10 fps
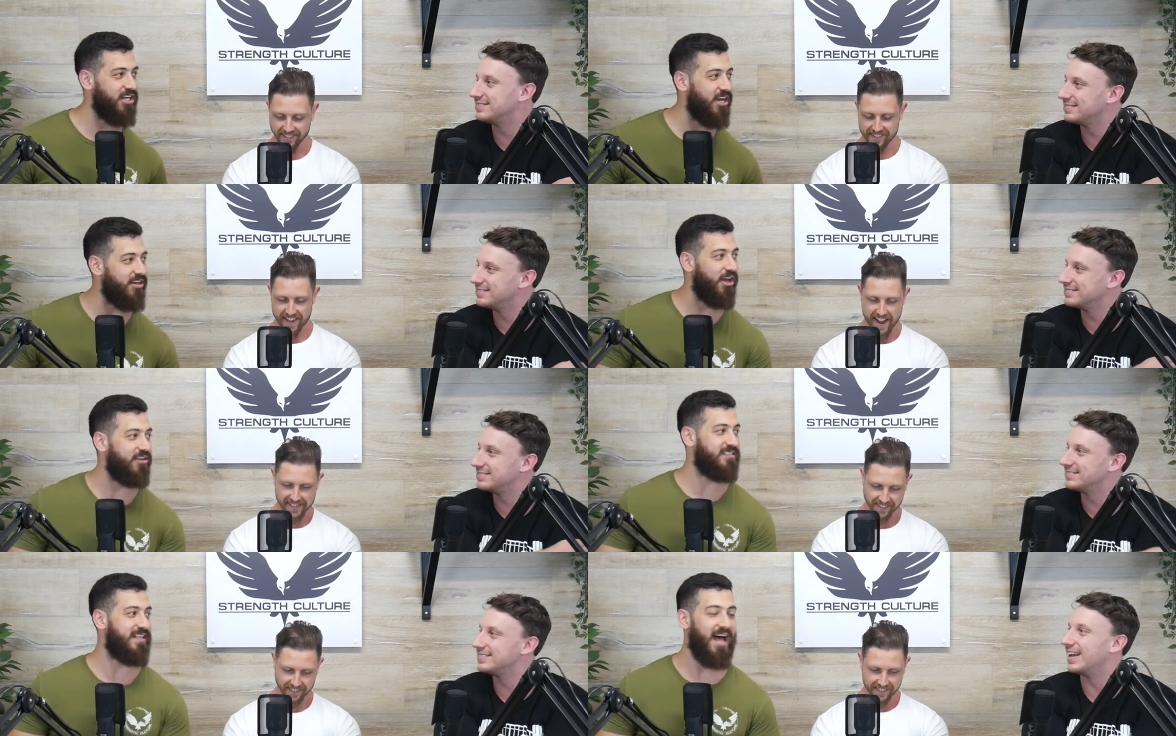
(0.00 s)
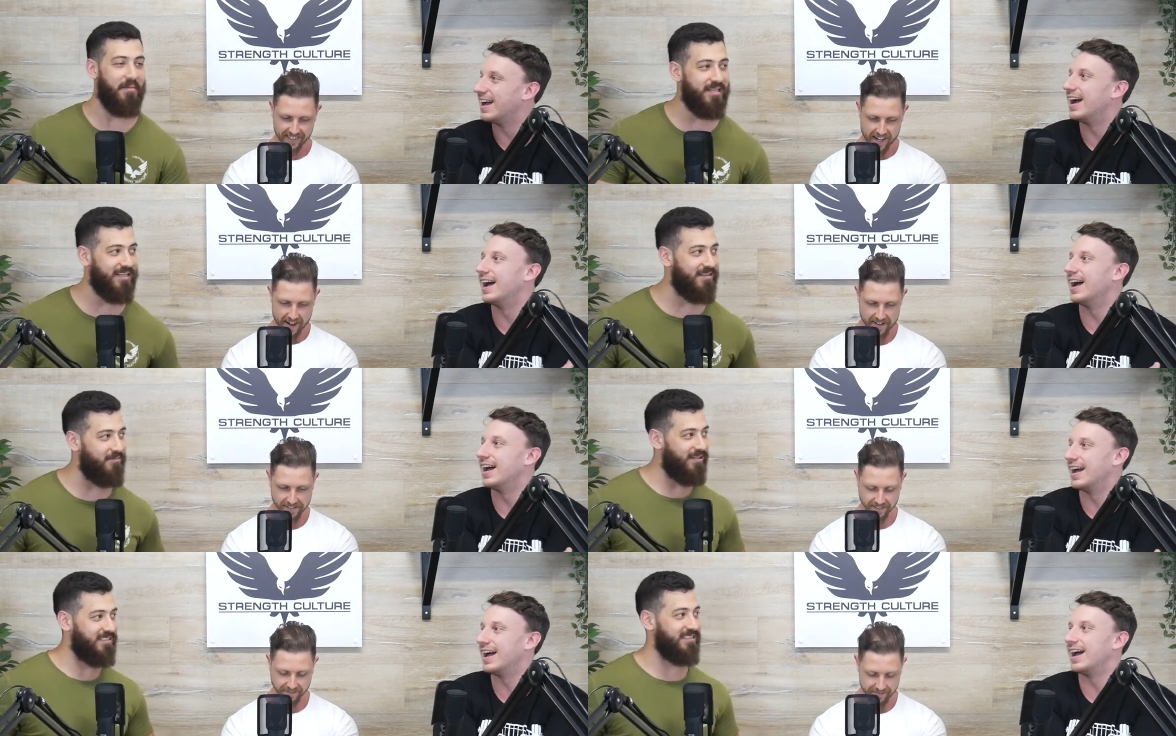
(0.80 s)
Speaker 1: you don't notice the humming in
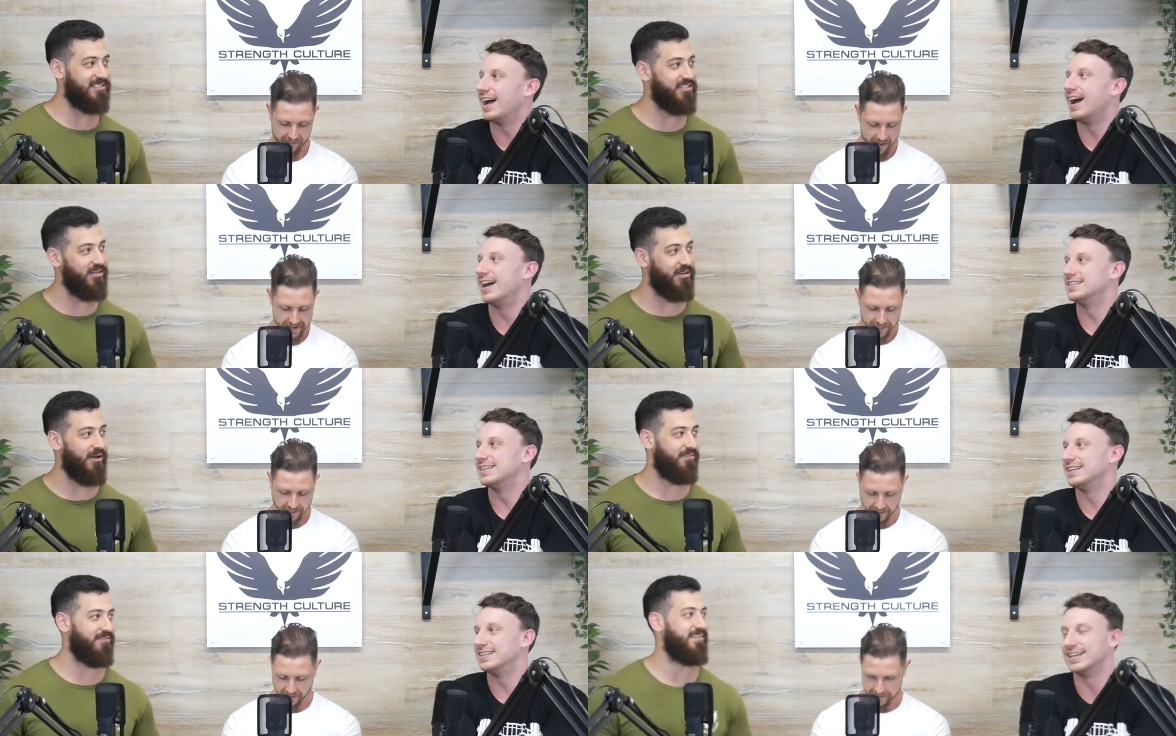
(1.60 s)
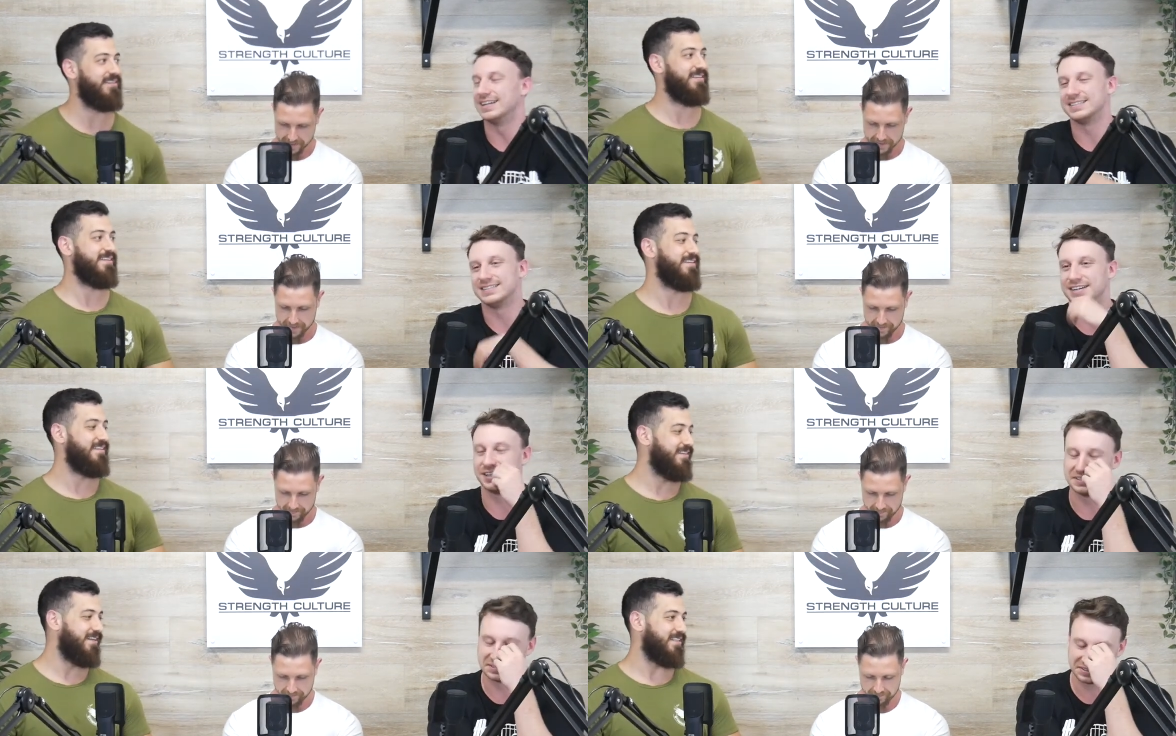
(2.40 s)
the, until it's turned off. Yeah. All
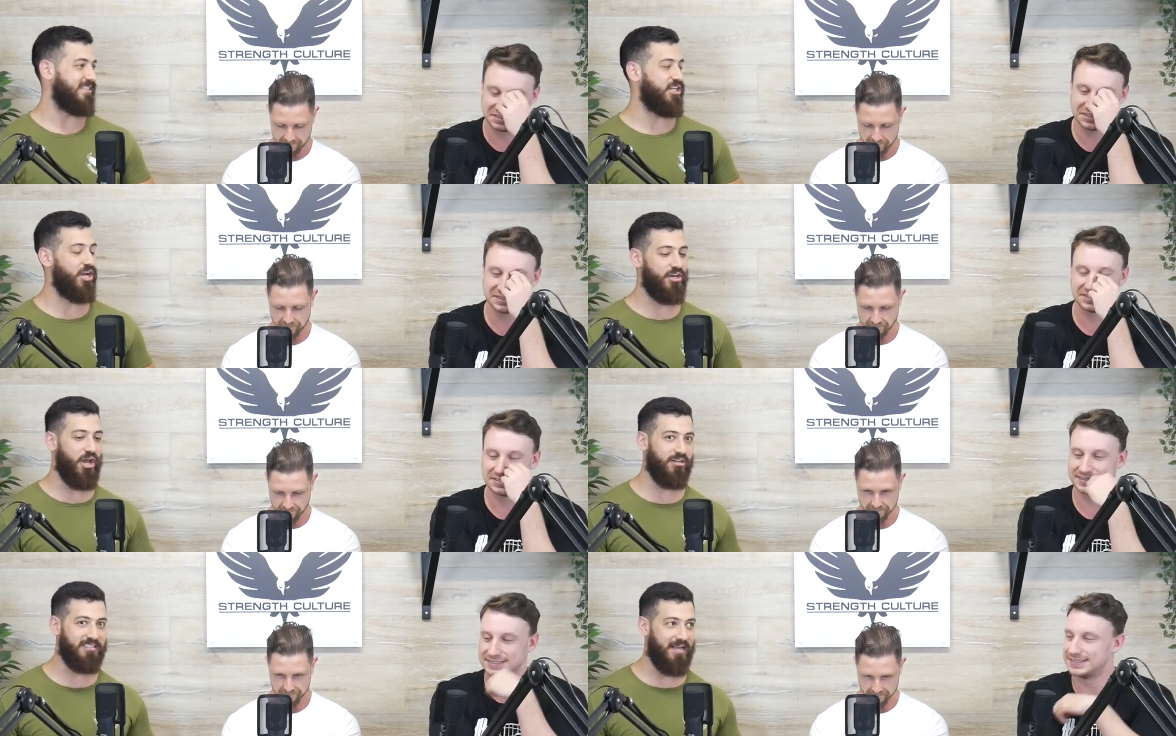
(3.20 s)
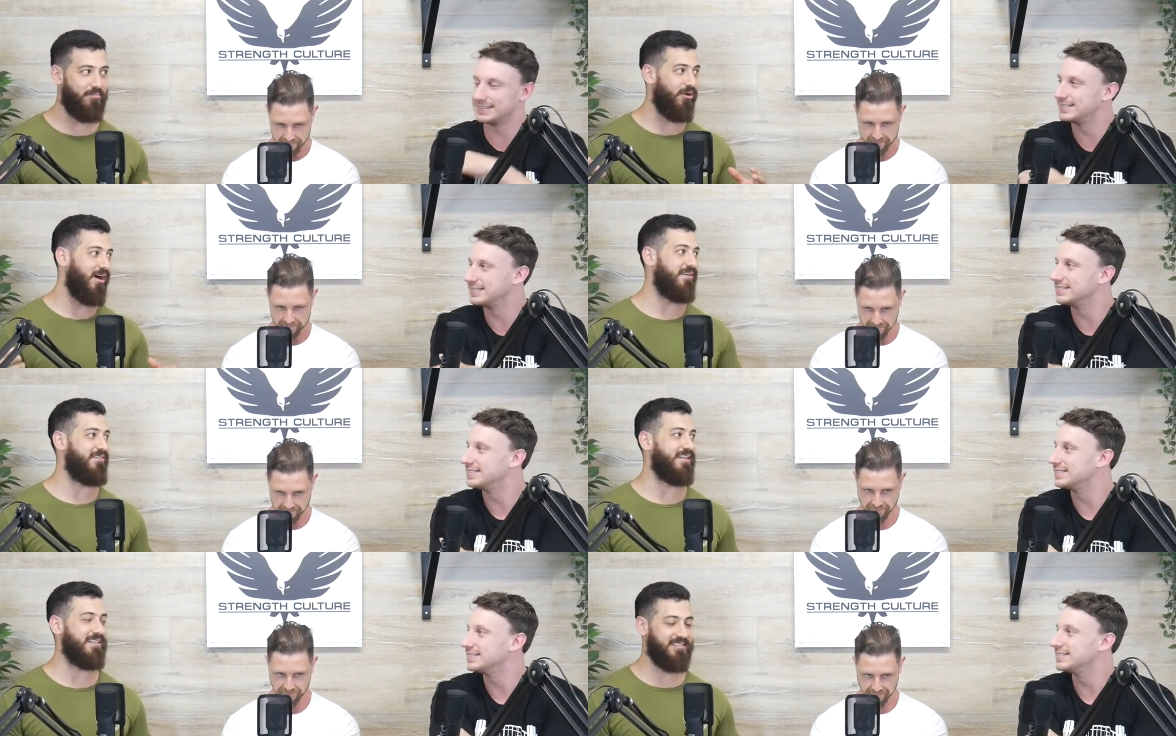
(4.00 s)
right. It's like you don't notice how bright
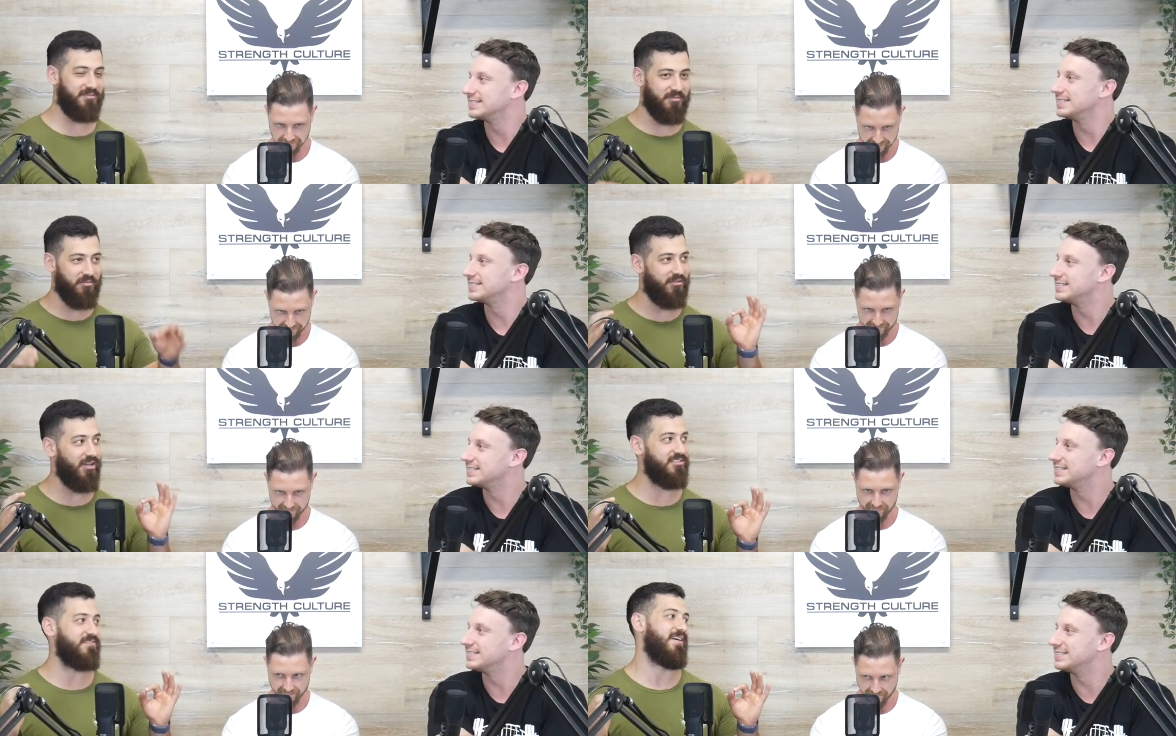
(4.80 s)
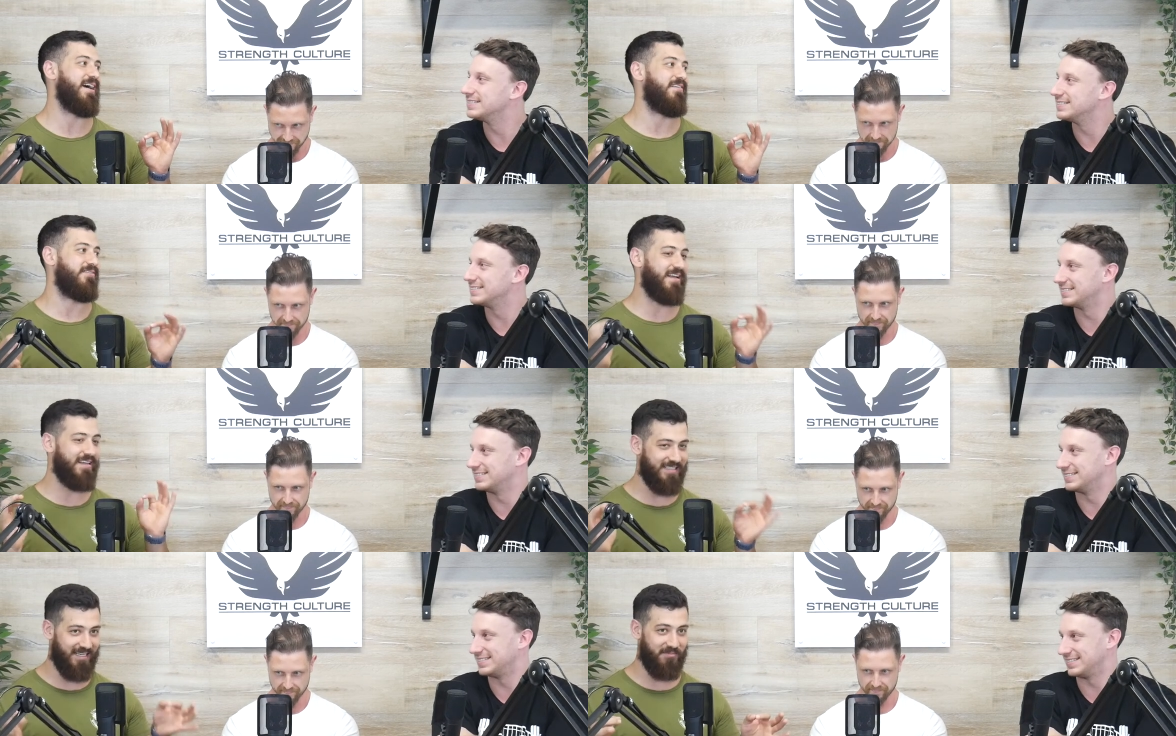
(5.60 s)
everything is until you put those on for half an
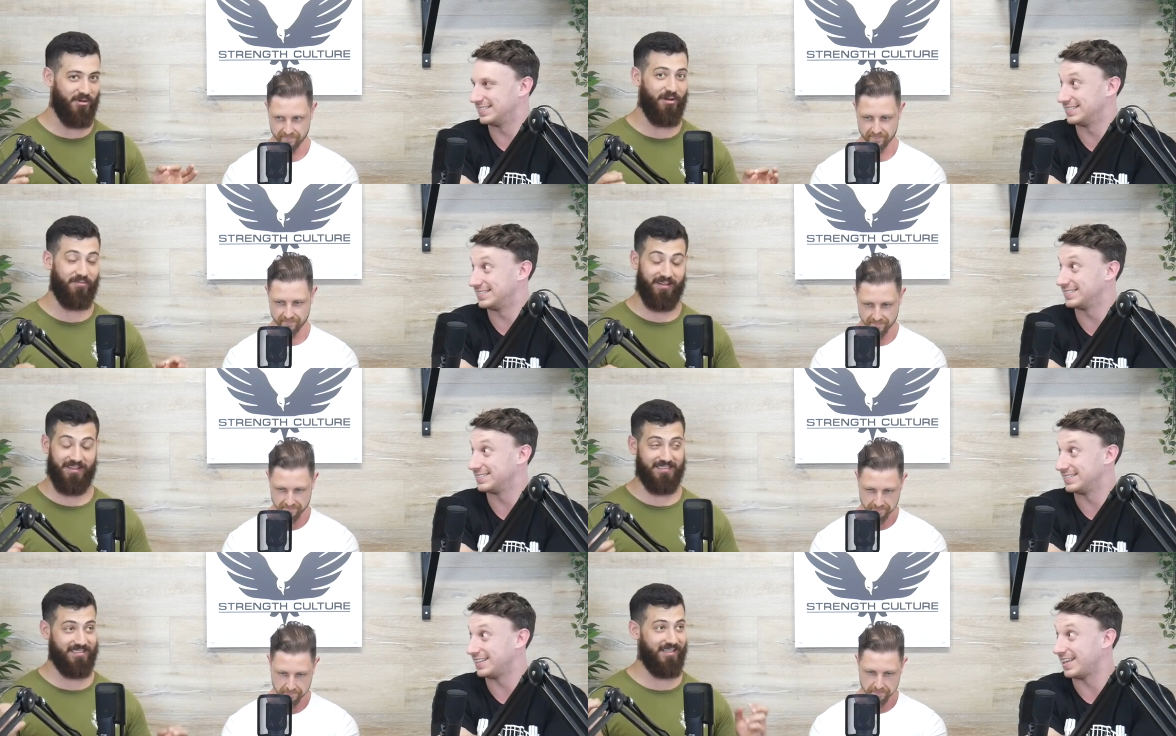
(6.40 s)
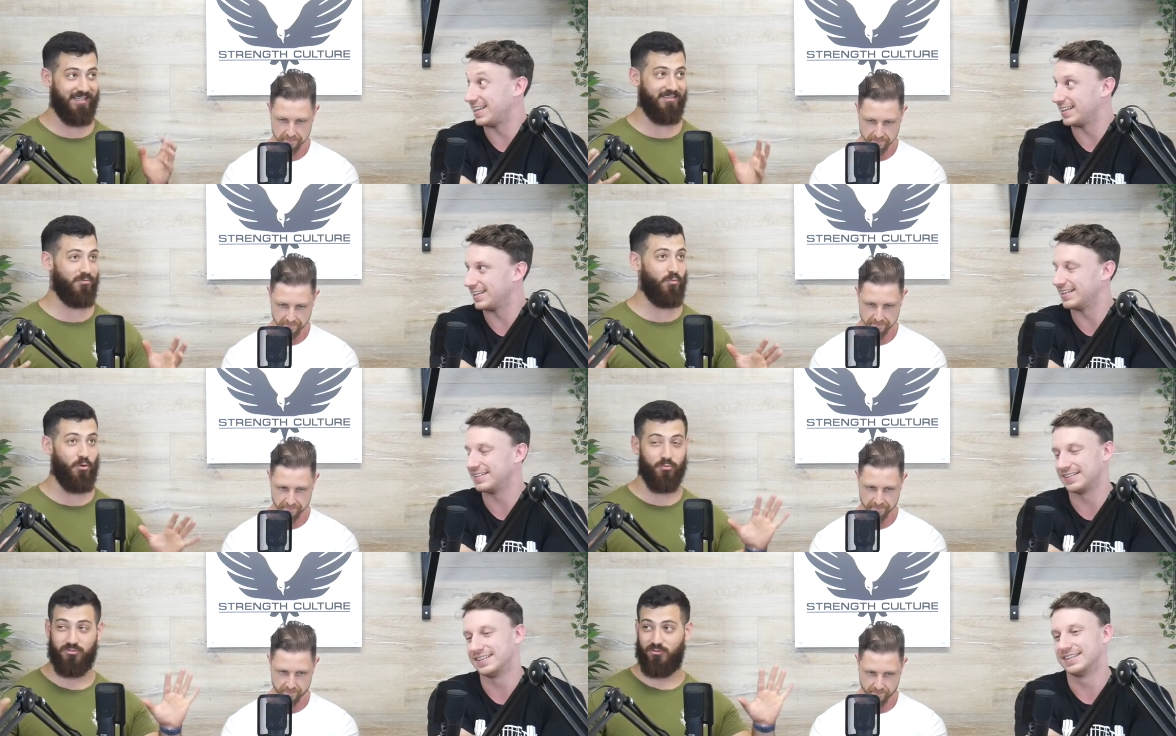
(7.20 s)
hour, take them off, and it's like the
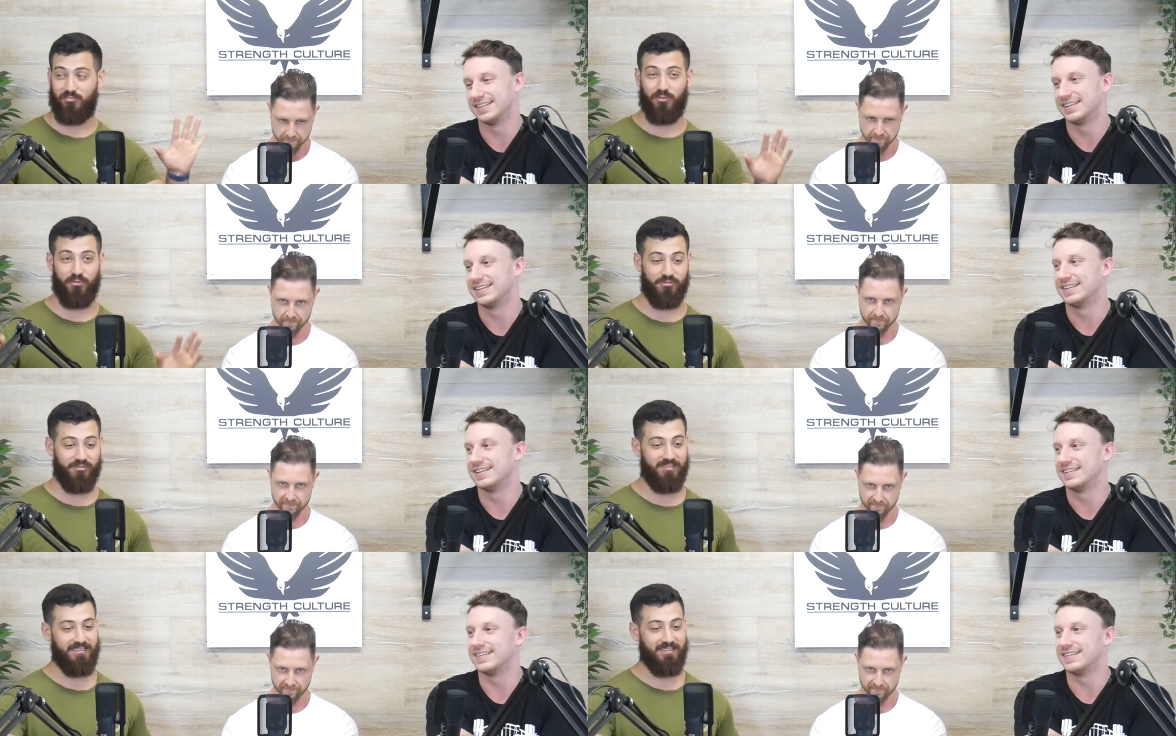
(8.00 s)
walls look blue.